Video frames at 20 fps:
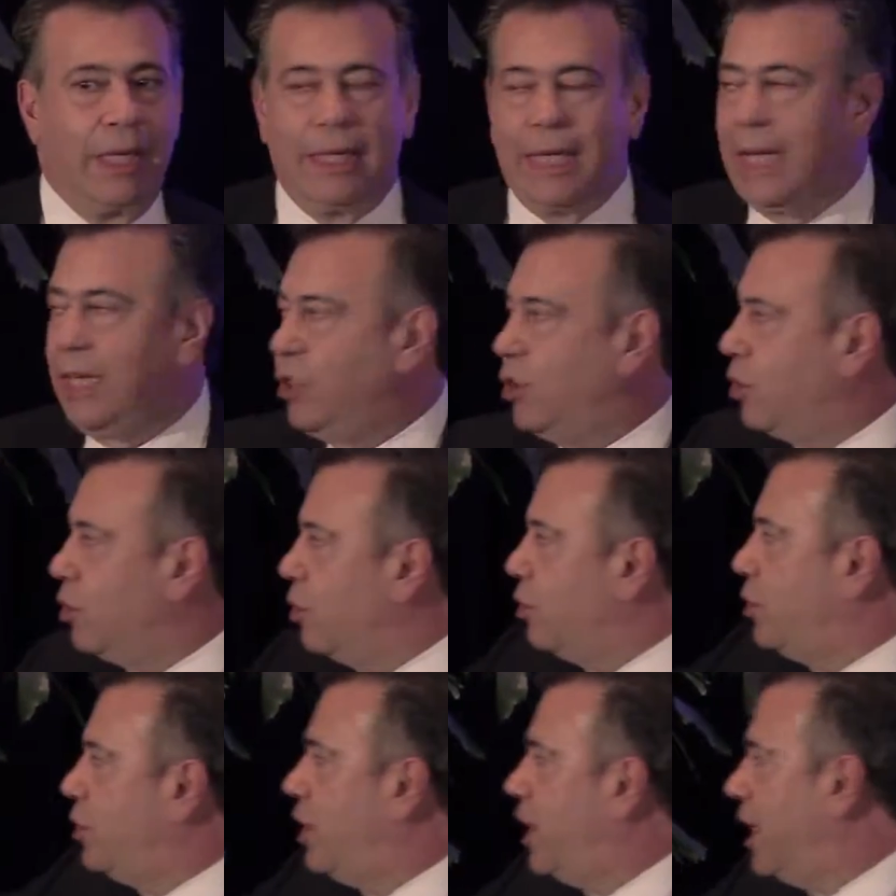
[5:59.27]
They
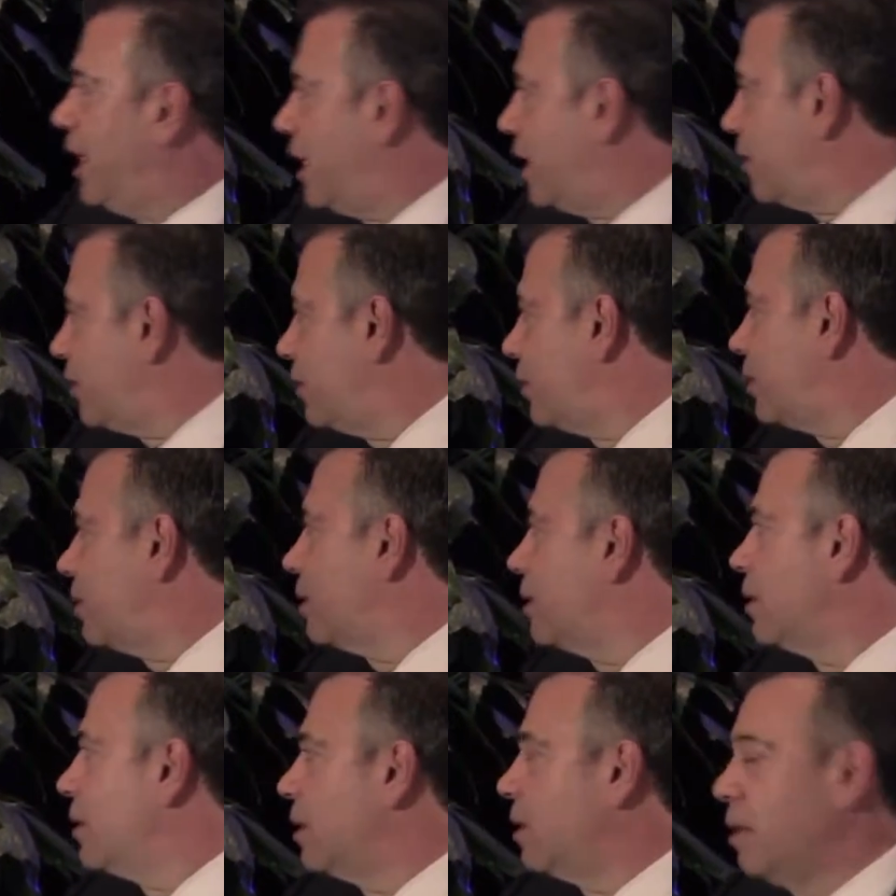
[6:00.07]
use
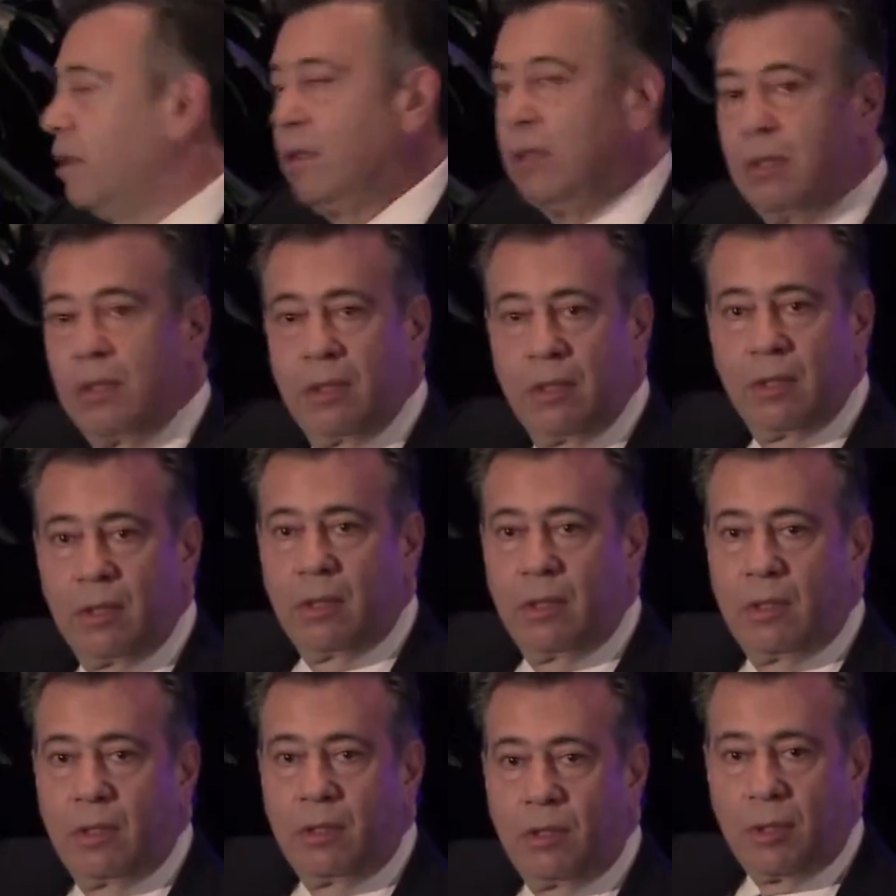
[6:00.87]
this
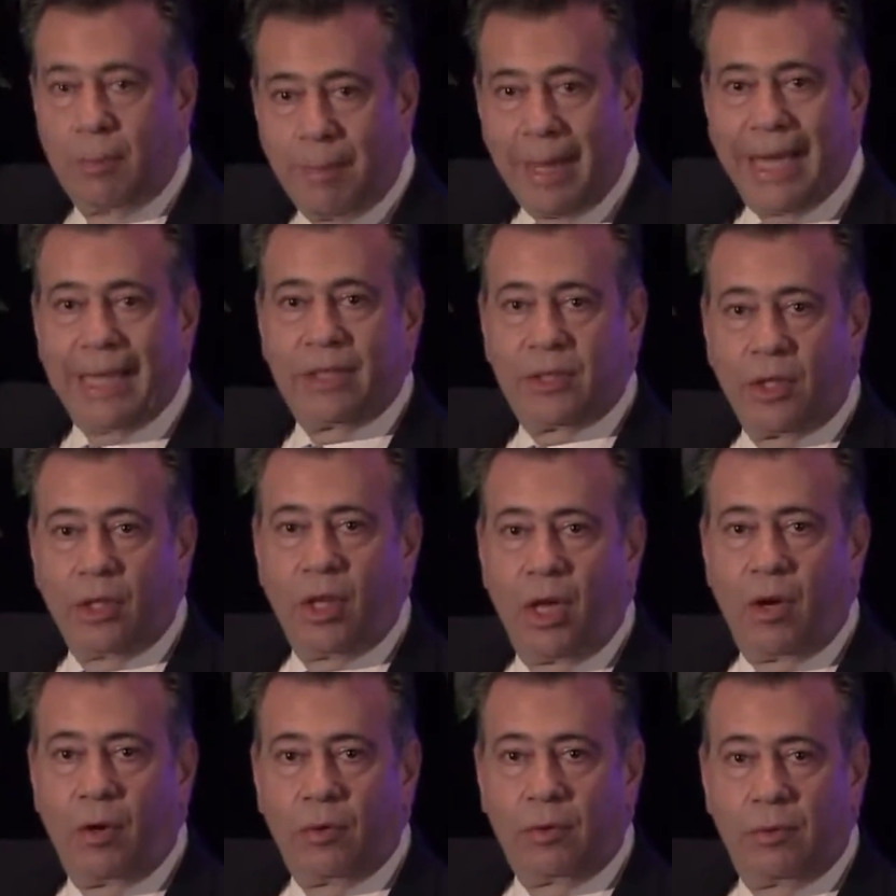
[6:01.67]
to make the
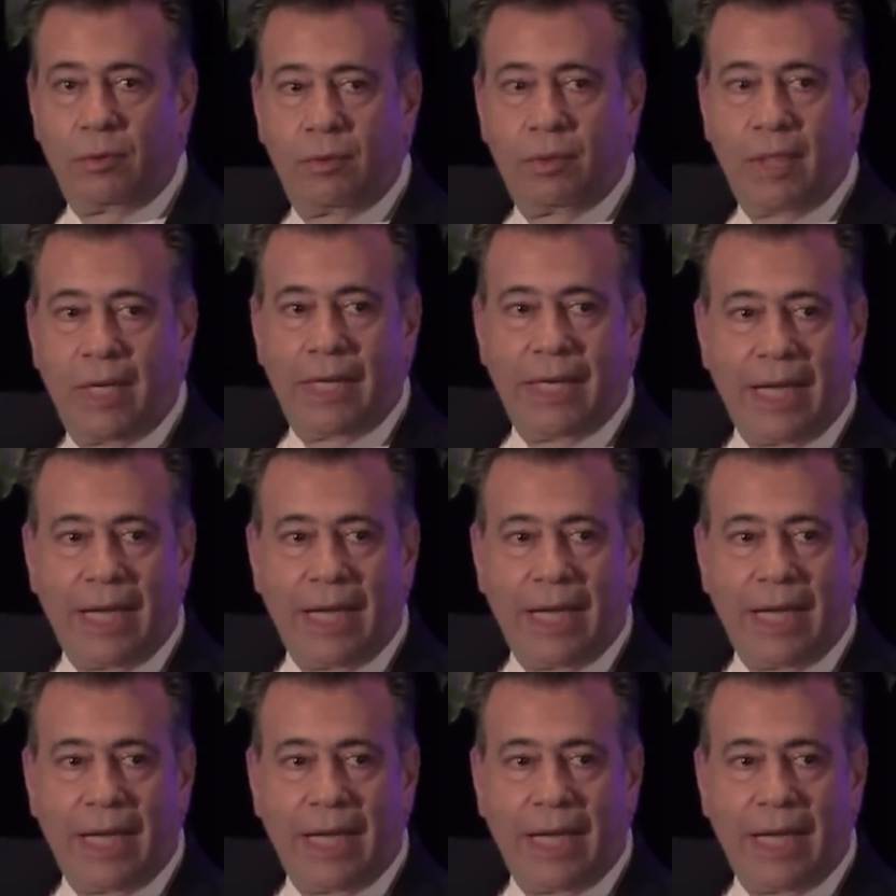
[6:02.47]
loan, and